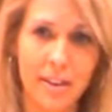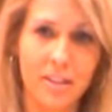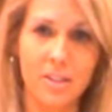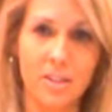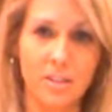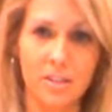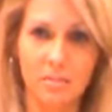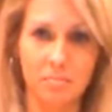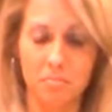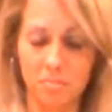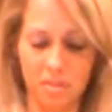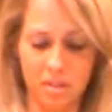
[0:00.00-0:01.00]
It's just,
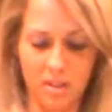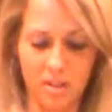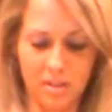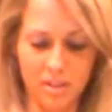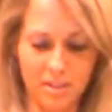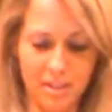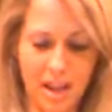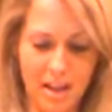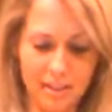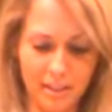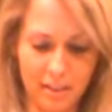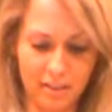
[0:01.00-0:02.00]
and it's
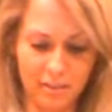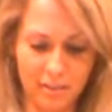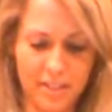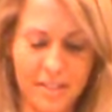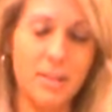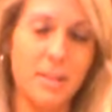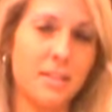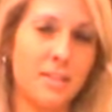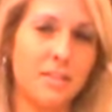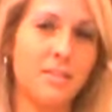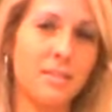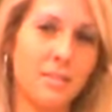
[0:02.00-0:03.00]
not like,
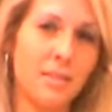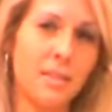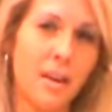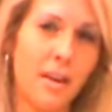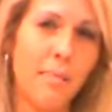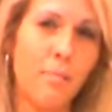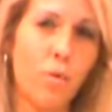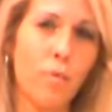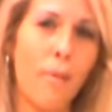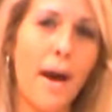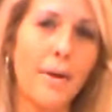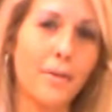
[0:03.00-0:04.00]
it's a
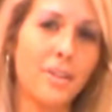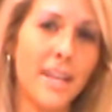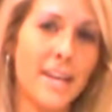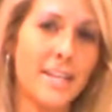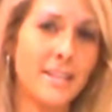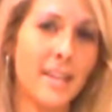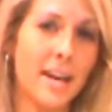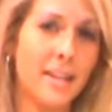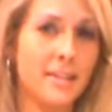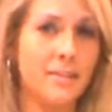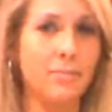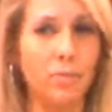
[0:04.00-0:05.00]
more mild taste. It
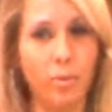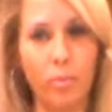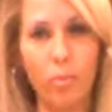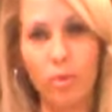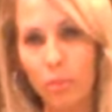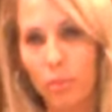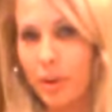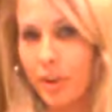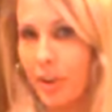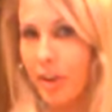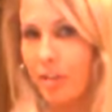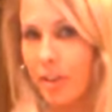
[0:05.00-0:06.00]
has, you know, more
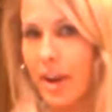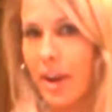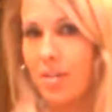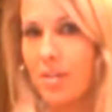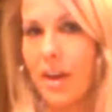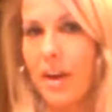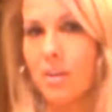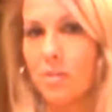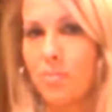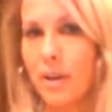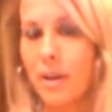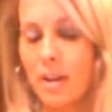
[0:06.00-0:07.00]
water than anything
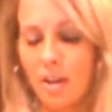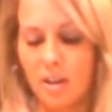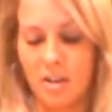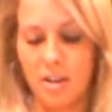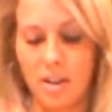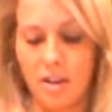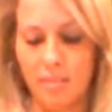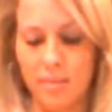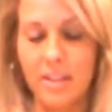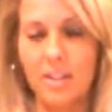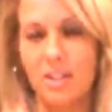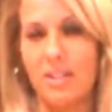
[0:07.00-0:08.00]
else, but
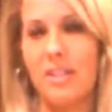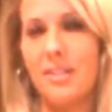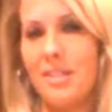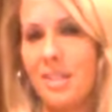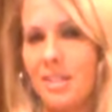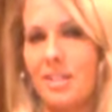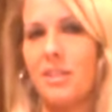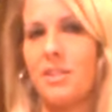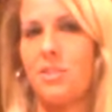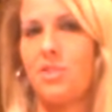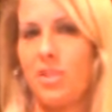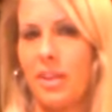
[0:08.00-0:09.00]
it just
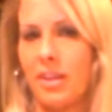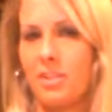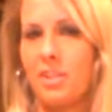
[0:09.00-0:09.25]
does the trick.